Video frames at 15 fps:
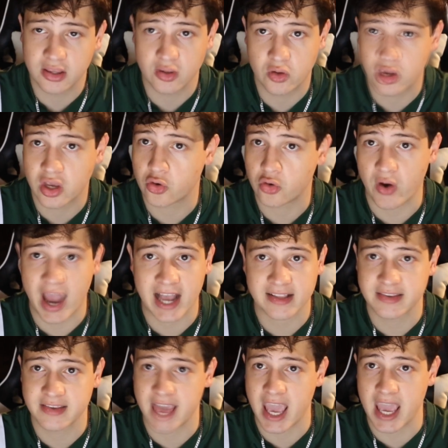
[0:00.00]
cracked
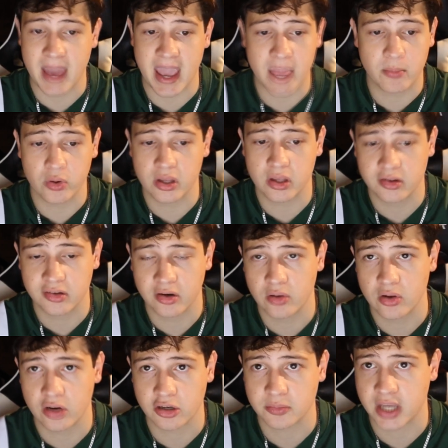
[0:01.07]
game 8.0
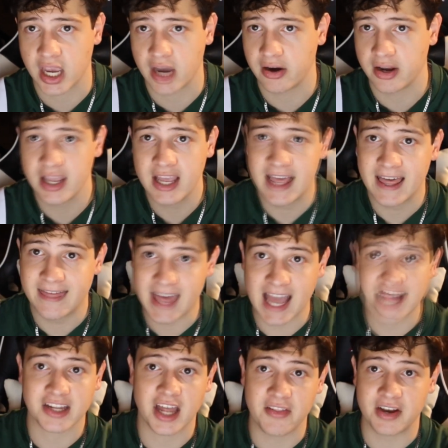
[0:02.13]
yards per carry. That's
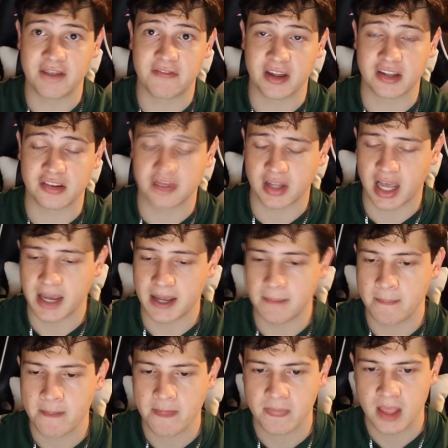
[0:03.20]
on the defensive line.
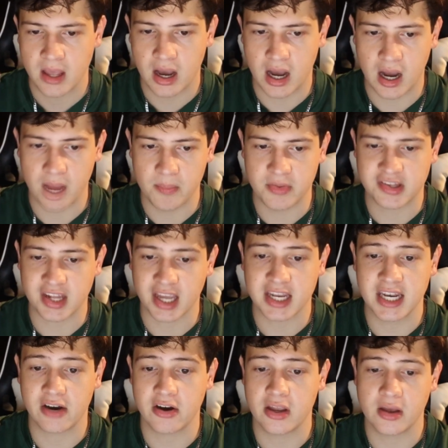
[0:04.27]
The
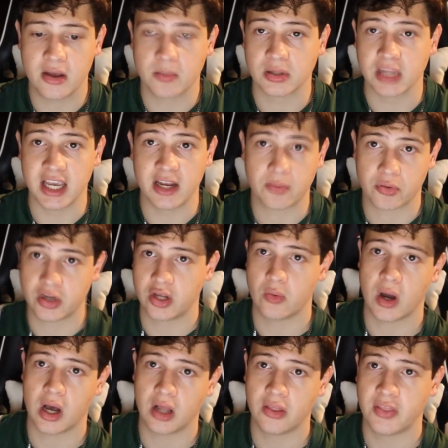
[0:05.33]
secondary played pretty
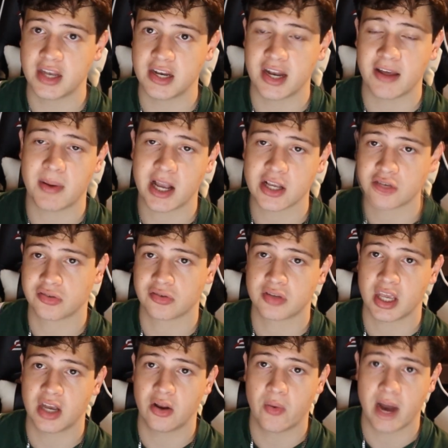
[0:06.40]
well. They did have Patrick
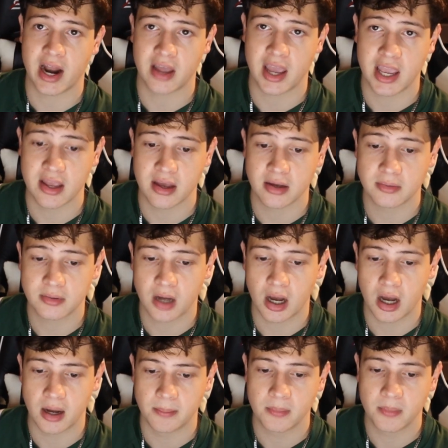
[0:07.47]
Surtain, who had
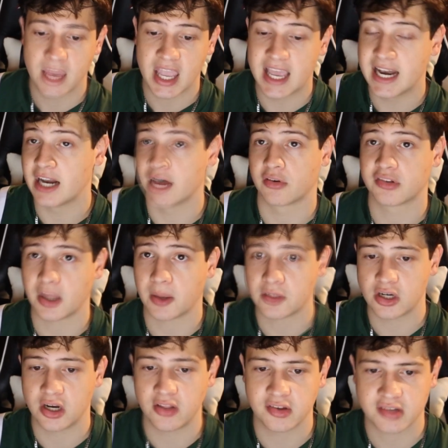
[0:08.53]
an interception
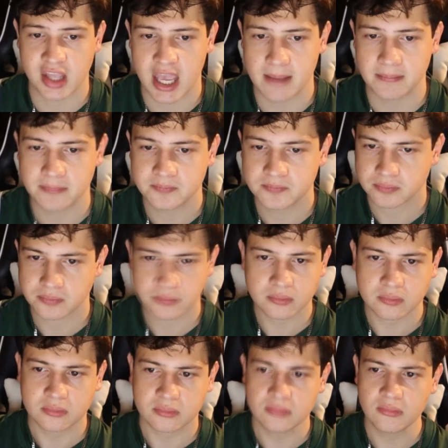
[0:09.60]
in this game.
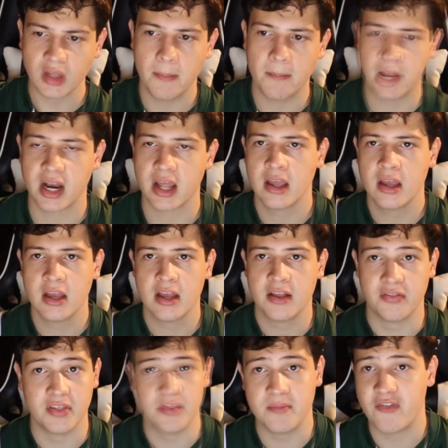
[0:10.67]
But
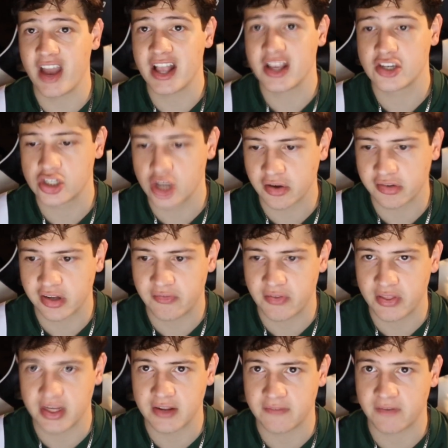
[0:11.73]
Vance Joseph and the
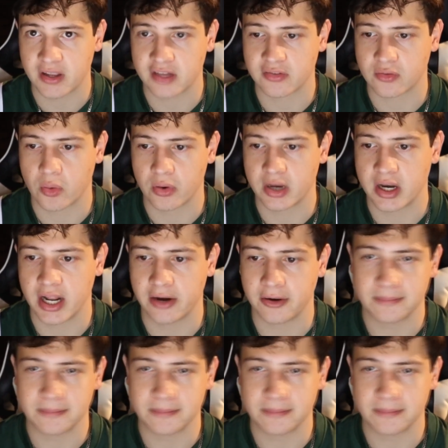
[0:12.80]
defensive coordinator,